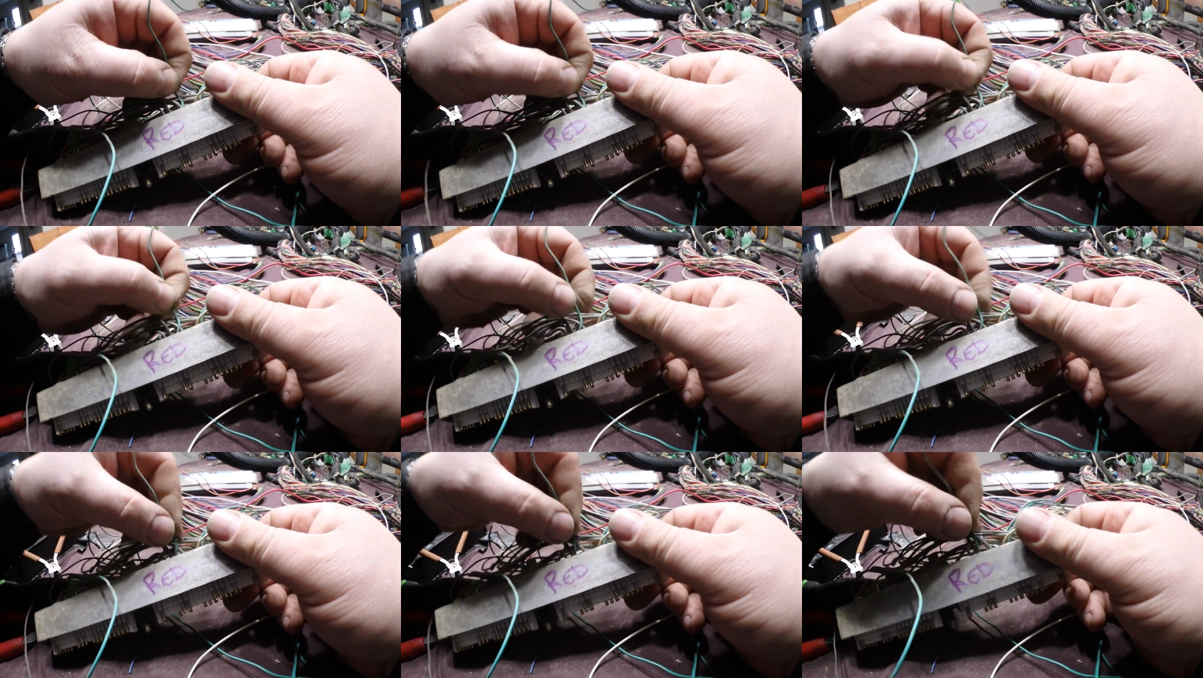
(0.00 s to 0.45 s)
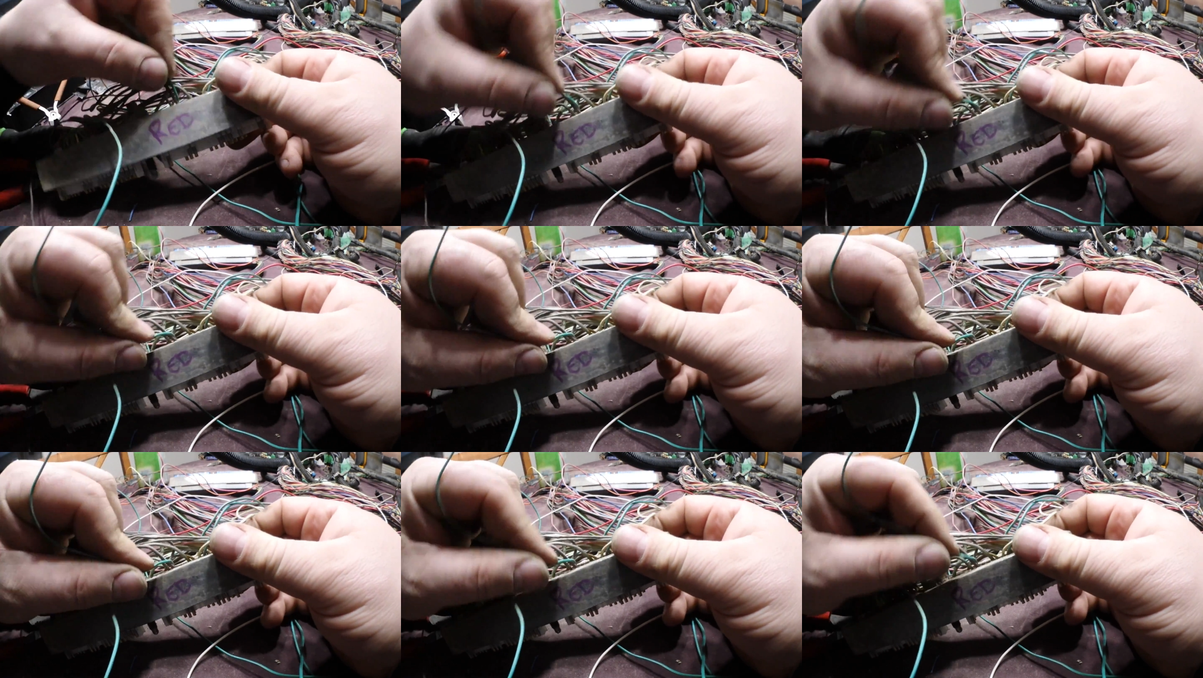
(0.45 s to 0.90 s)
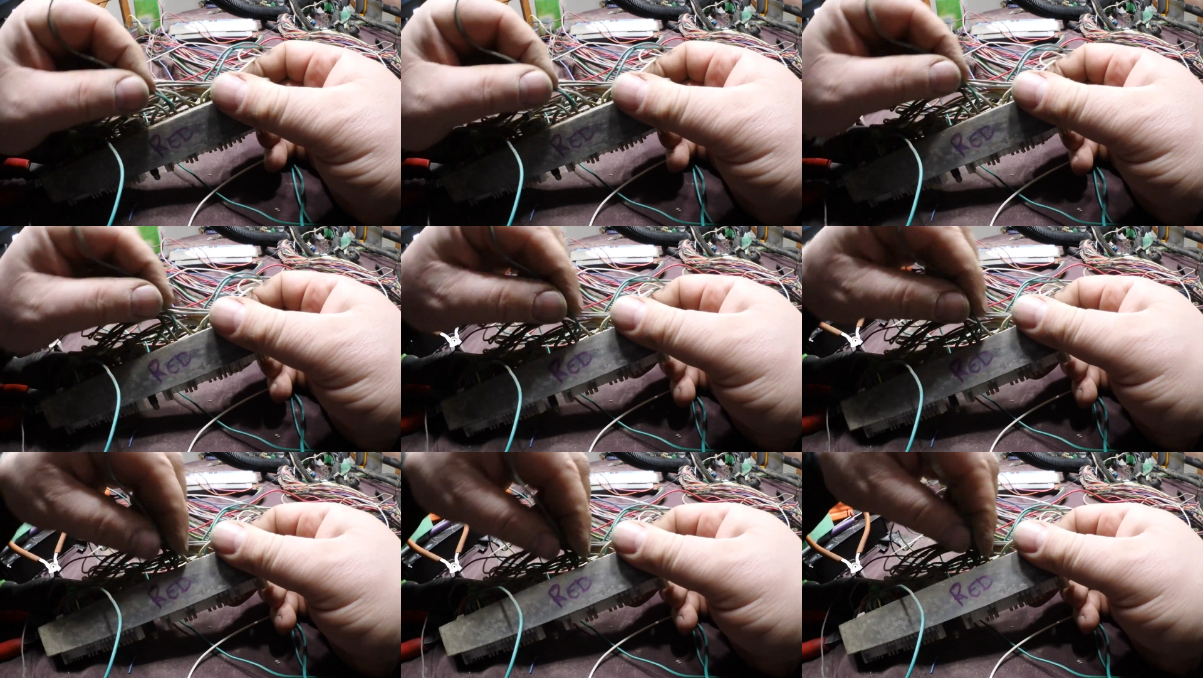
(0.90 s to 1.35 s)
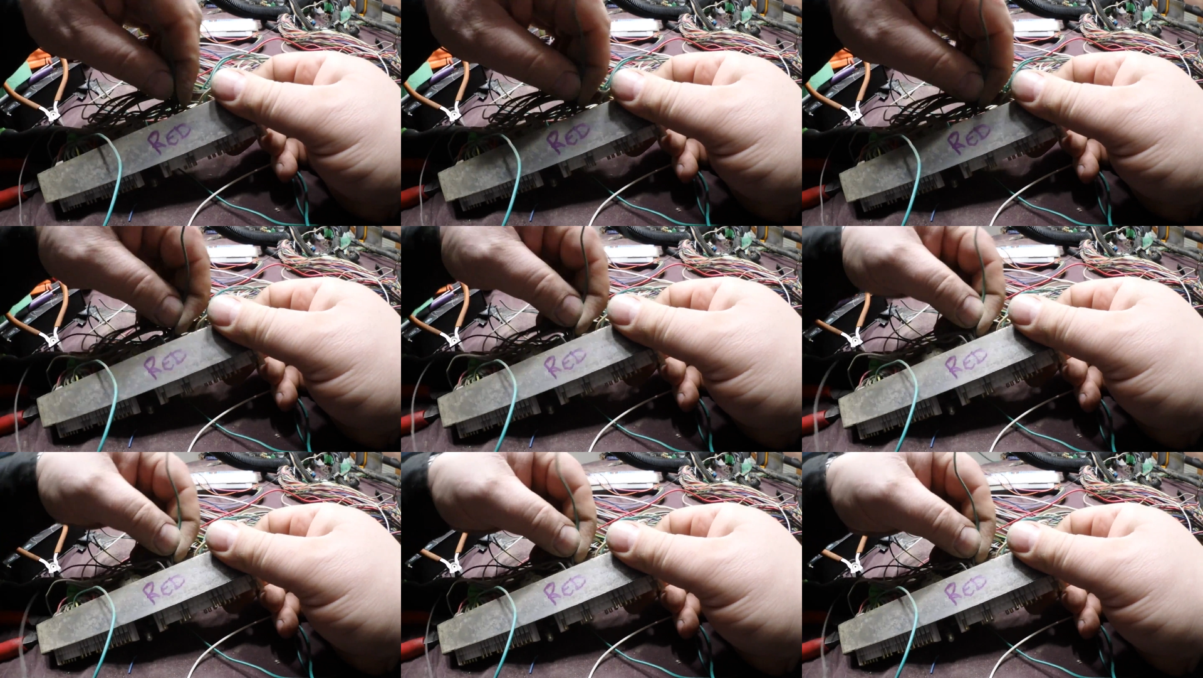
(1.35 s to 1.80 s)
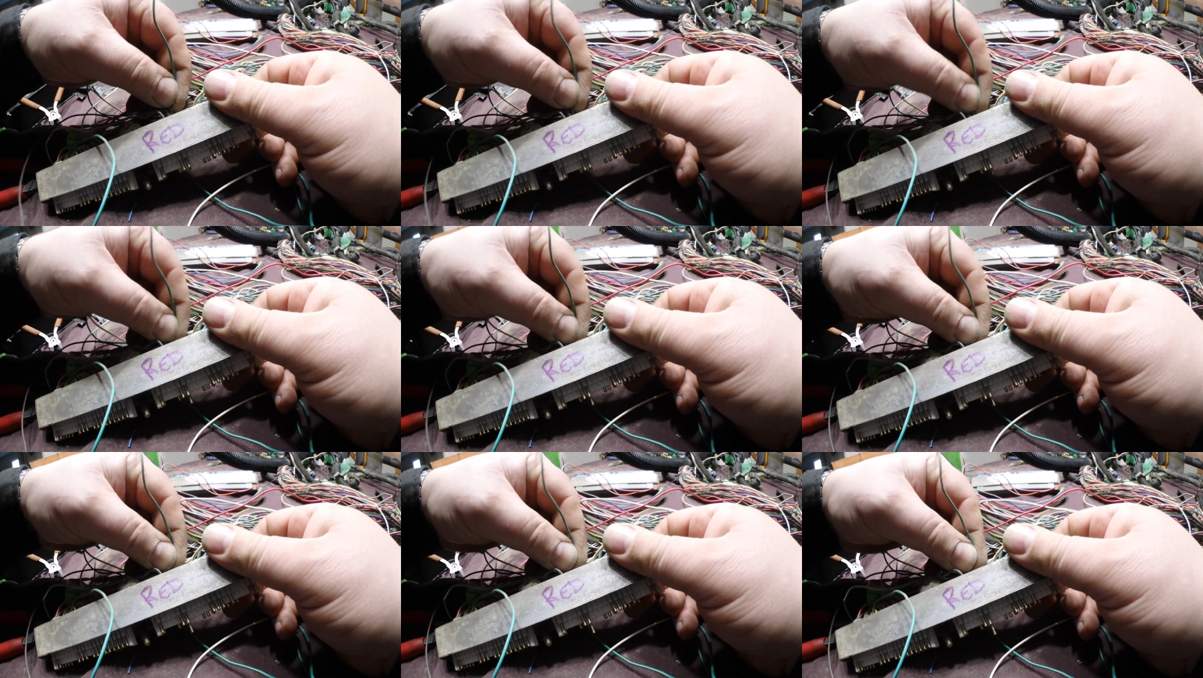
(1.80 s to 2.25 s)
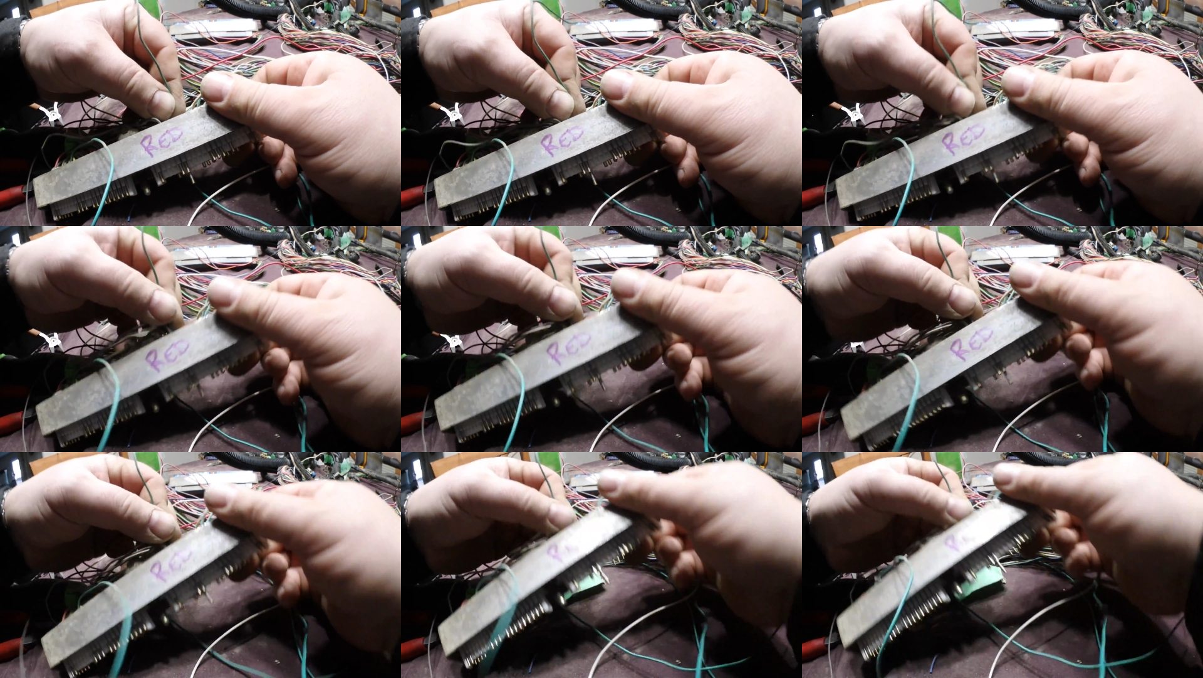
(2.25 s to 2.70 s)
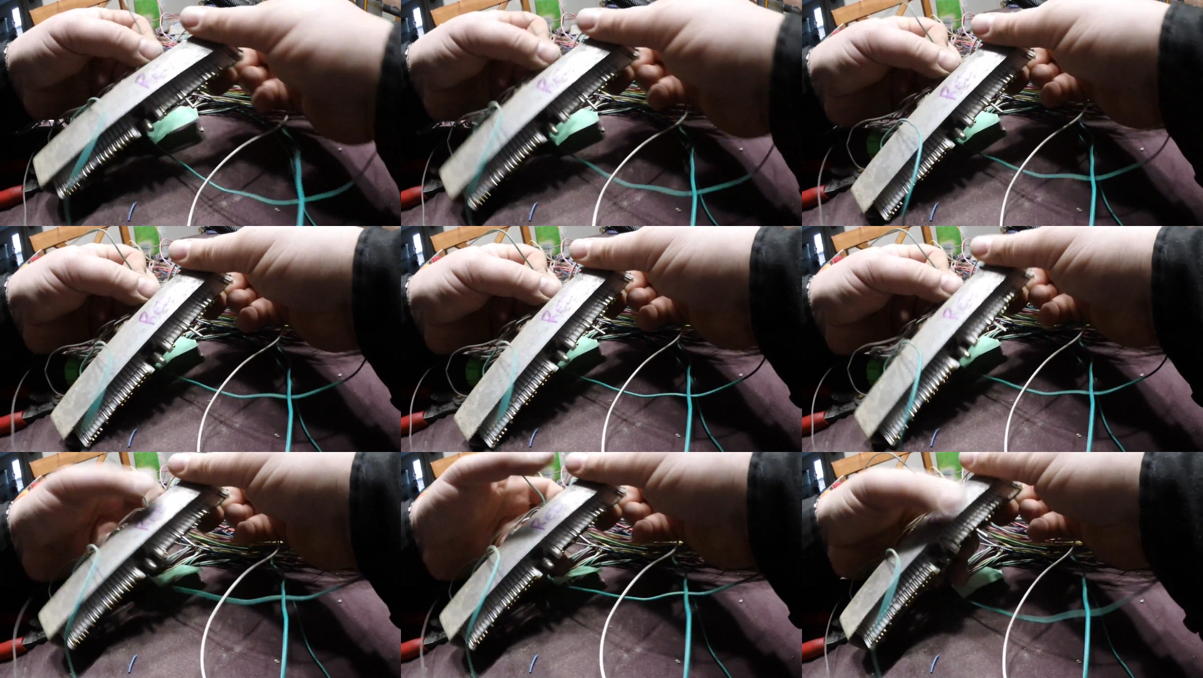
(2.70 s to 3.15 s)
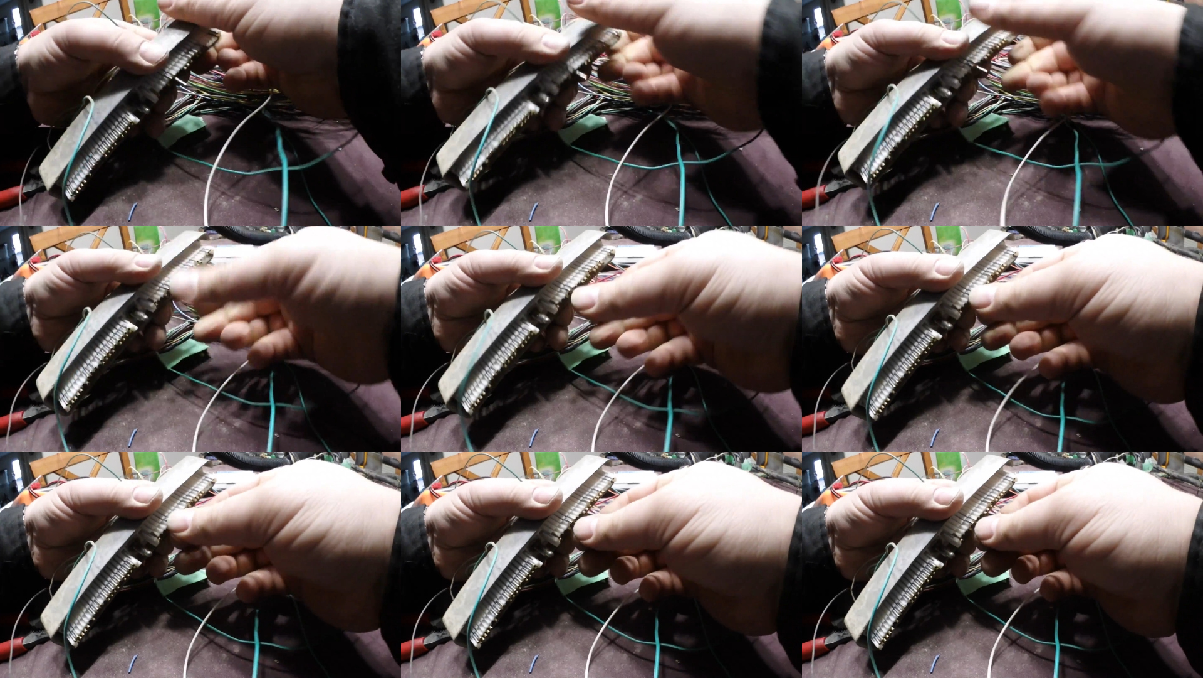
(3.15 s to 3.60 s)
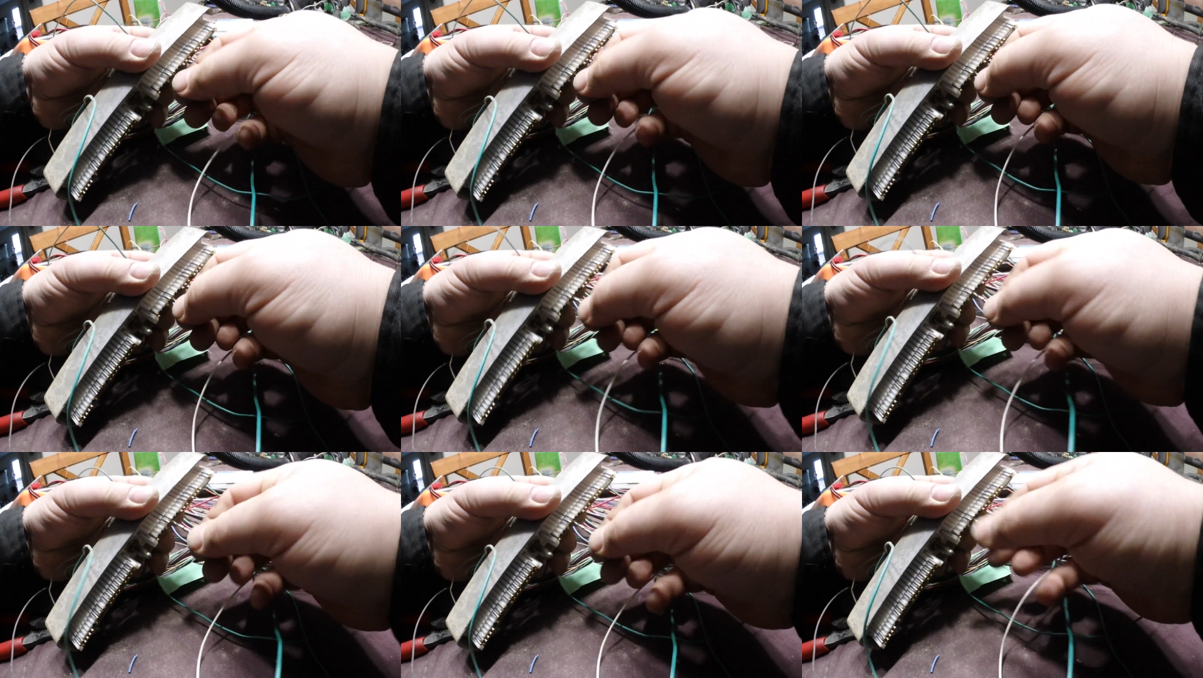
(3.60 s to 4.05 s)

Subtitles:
No face is visible, so there are no lips to read.